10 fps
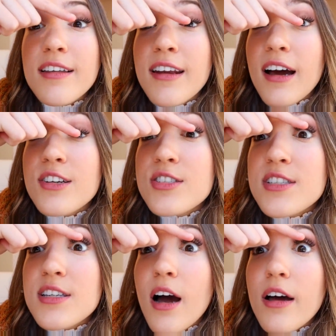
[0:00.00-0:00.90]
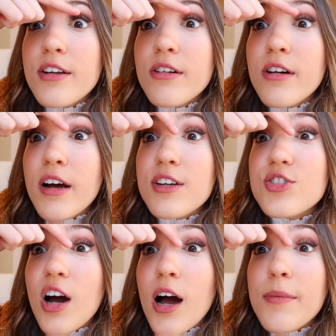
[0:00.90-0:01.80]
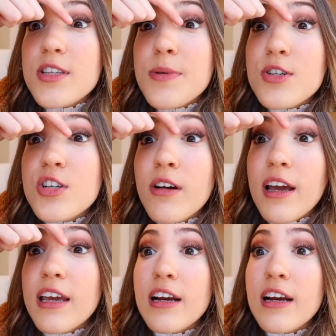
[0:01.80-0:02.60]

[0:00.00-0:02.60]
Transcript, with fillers: and I just did not do a great job, especially right